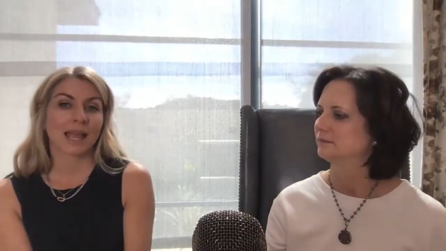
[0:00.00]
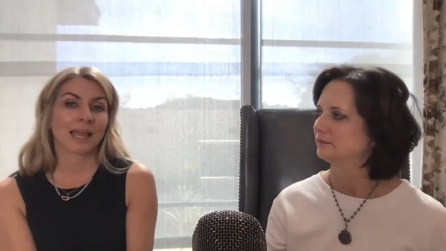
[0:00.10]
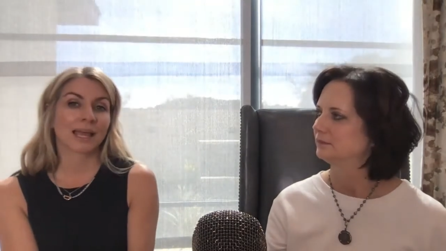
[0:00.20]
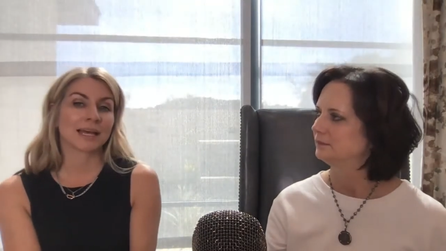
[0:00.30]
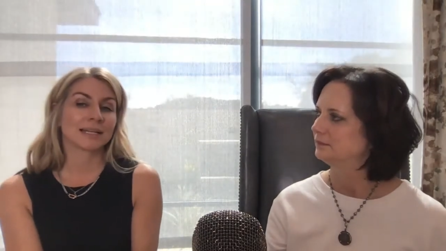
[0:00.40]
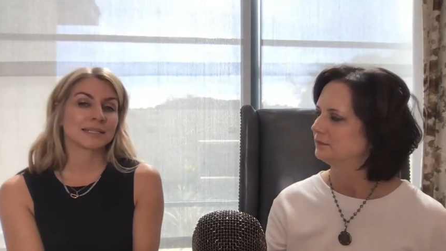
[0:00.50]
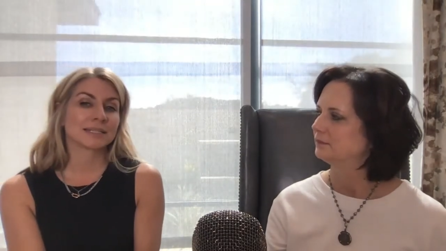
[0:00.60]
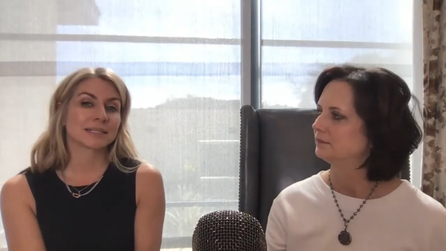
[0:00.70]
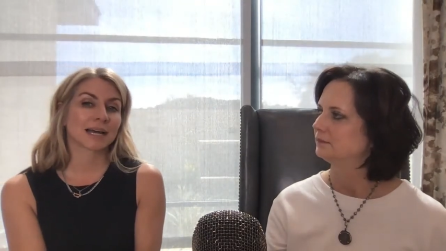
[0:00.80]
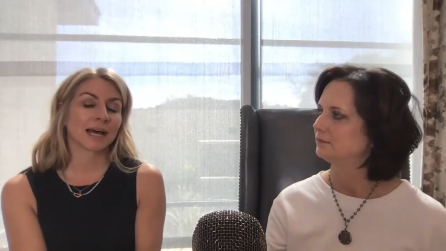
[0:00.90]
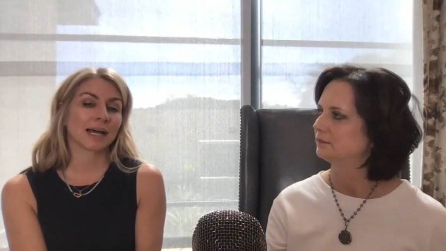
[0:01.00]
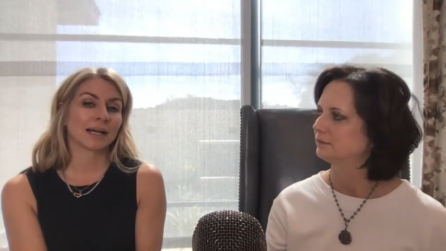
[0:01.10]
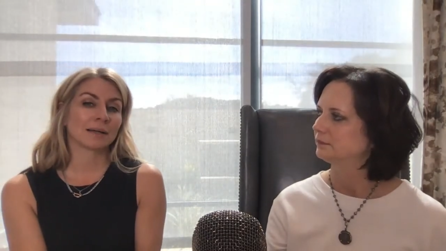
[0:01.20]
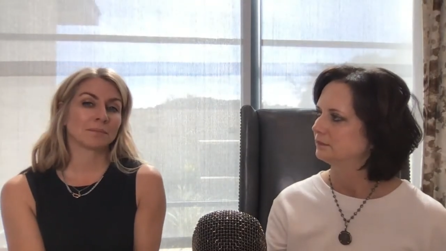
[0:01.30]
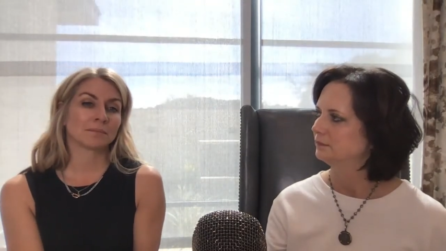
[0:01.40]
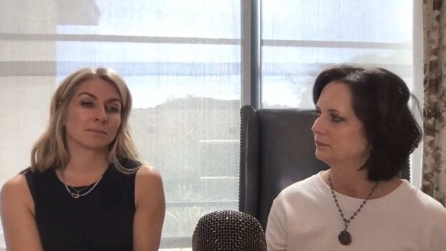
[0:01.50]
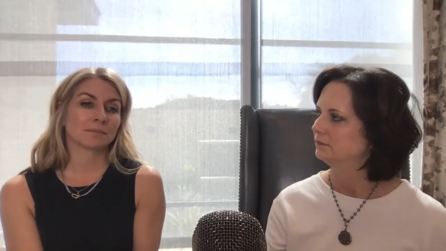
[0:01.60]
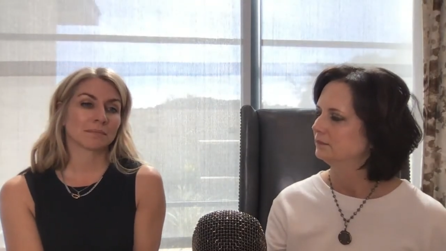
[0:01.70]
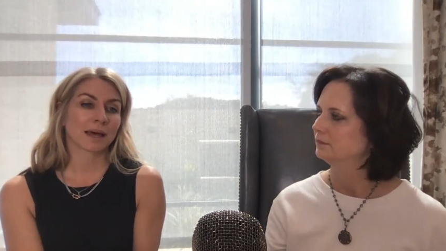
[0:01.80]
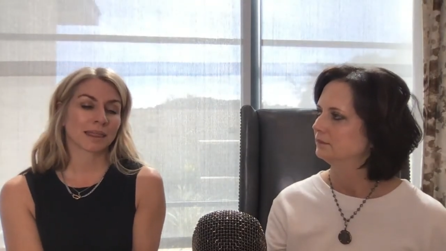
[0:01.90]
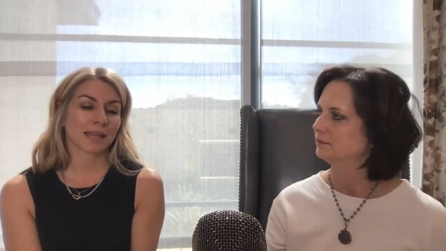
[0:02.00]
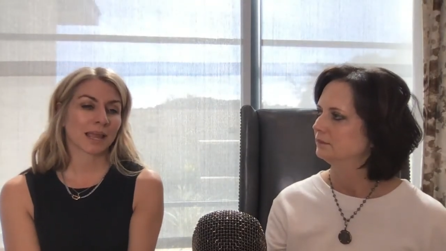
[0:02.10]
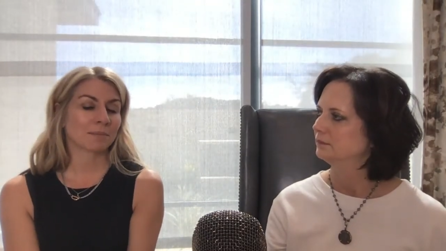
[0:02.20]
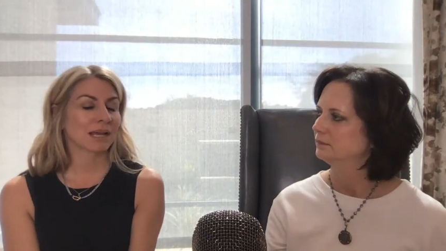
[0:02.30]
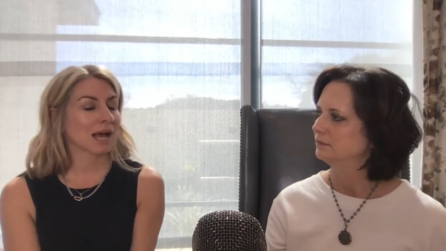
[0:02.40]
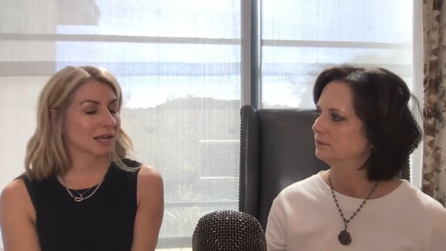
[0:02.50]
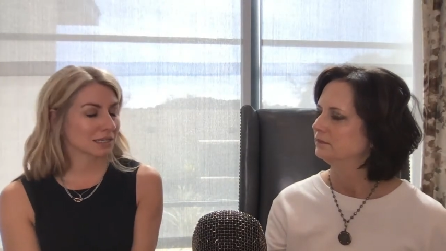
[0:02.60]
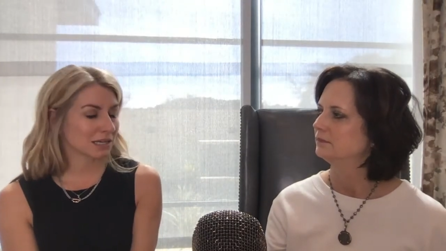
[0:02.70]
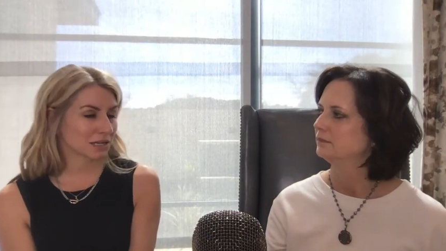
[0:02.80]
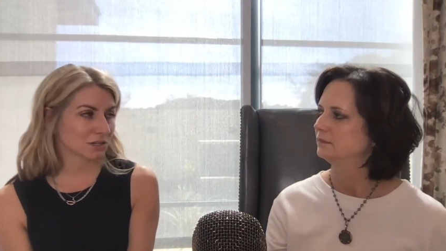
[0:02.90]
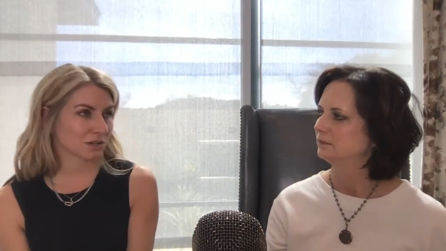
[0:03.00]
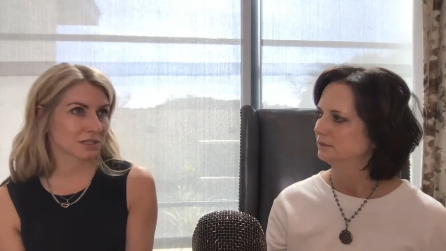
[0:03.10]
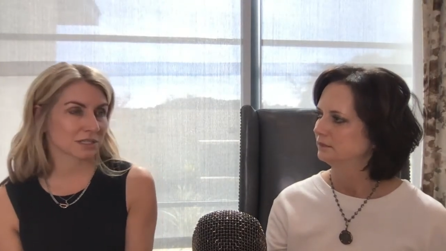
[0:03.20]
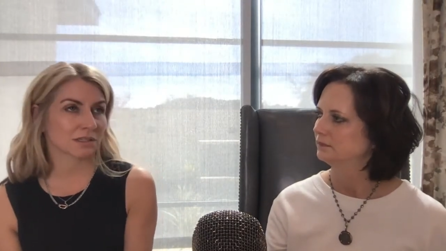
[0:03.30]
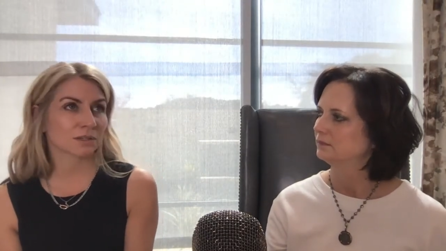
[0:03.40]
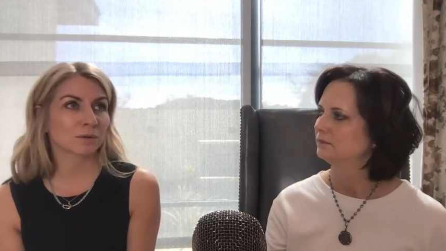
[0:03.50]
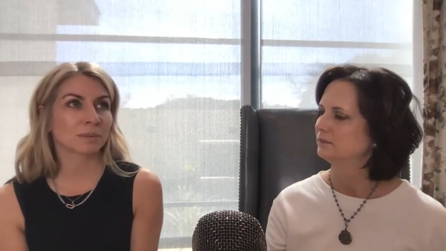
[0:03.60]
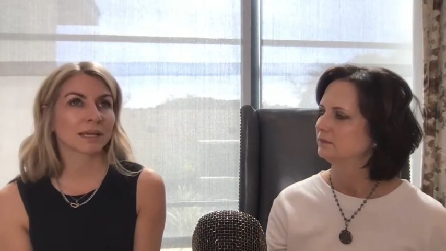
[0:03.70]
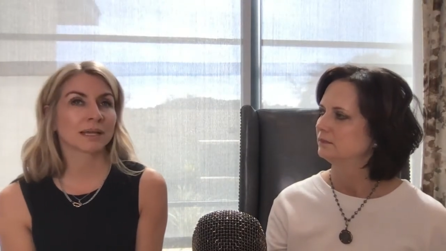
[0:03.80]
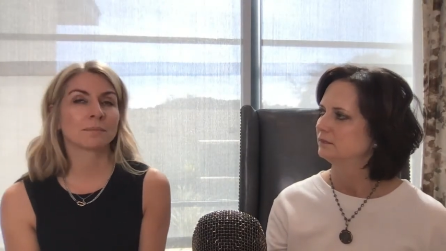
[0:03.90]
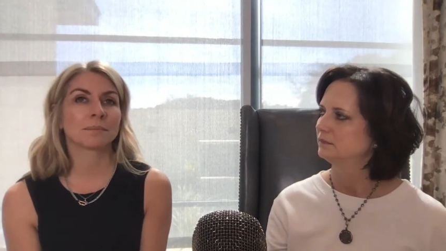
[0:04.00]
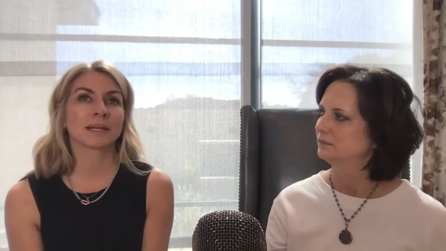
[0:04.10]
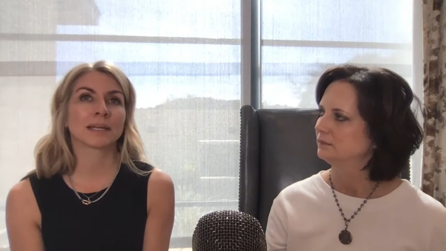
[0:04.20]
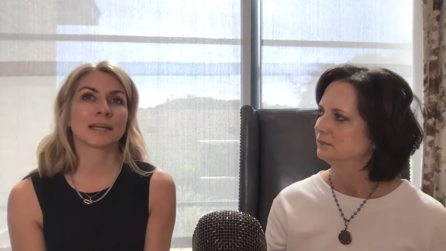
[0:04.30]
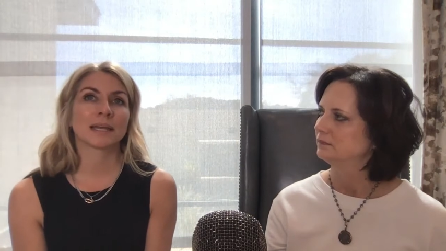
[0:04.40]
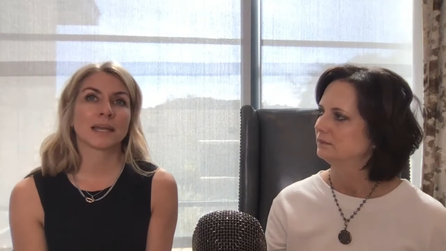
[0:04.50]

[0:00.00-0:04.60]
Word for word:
Speaker 1: And I think Amy kind of touched on this a little bit, but